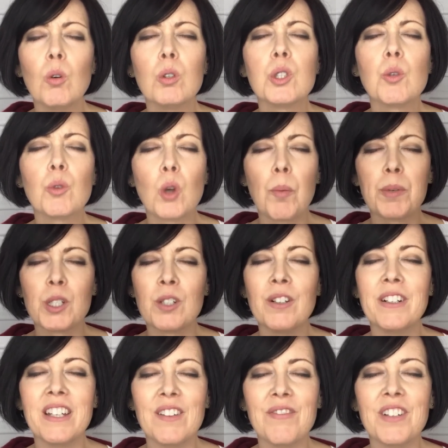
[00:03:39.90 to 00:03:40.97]
also an
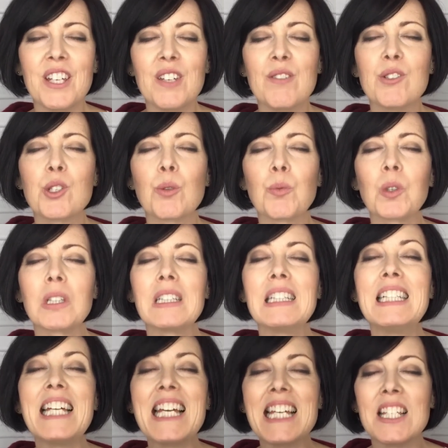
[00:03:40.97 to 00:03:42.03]
opportunity for you to
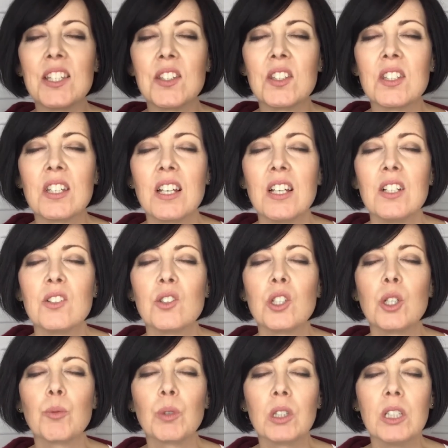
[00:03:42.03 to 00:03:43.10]
release.
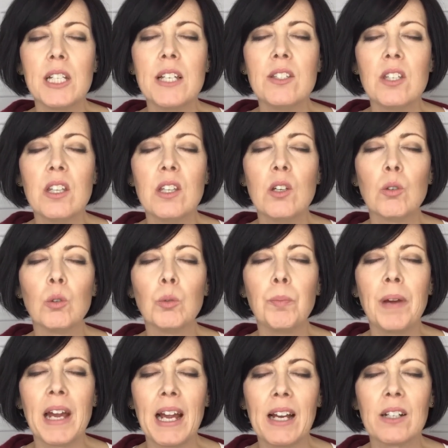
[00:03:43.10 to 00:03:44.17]
So you're releasing the
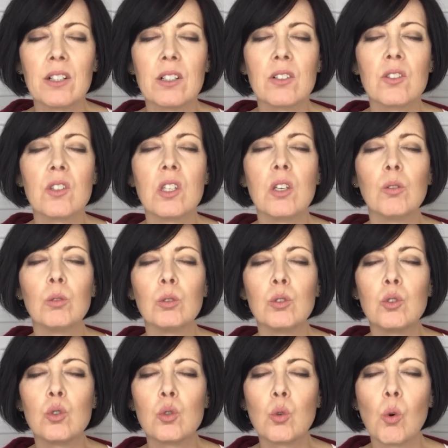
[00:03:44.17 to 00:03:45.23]
old patterns, the
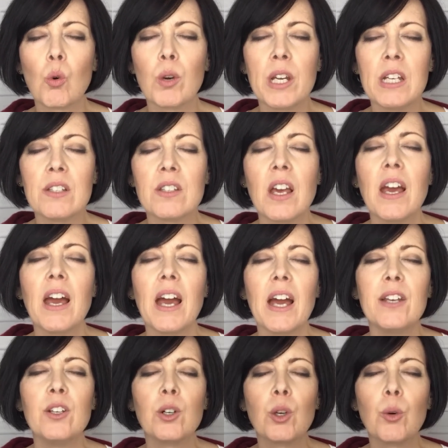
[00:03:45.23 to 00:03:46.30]
old stories,
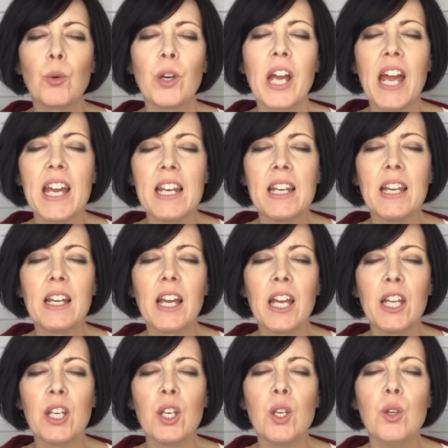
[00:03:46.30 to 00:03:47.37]
and you're creating
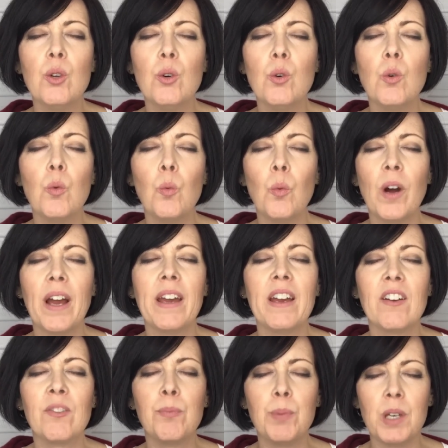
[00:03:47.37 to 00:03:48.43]
a new
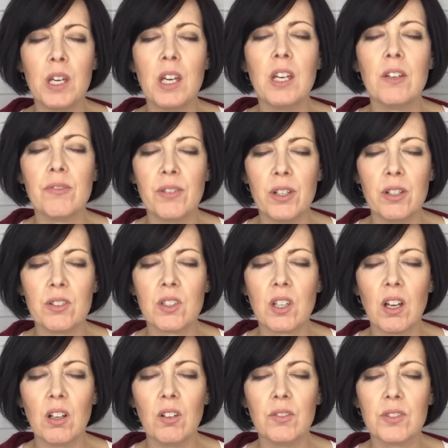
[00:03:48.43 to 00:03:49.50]
way of being for
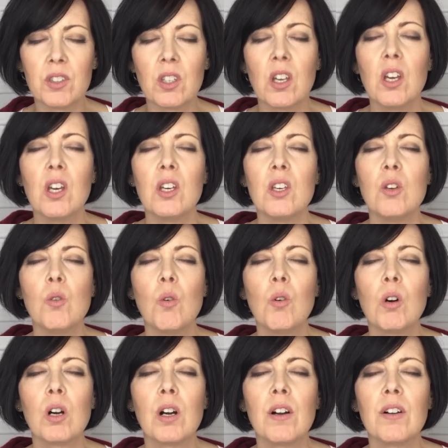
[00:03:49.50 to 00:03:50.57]
yourselves.
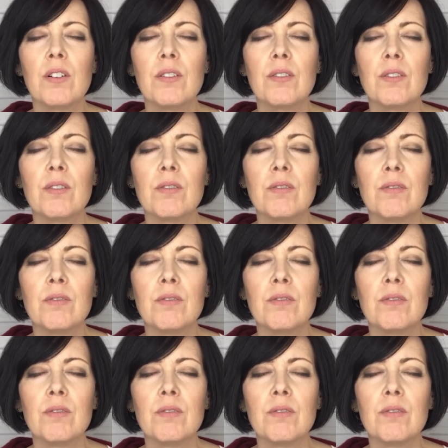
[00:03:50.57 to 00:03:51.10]
You're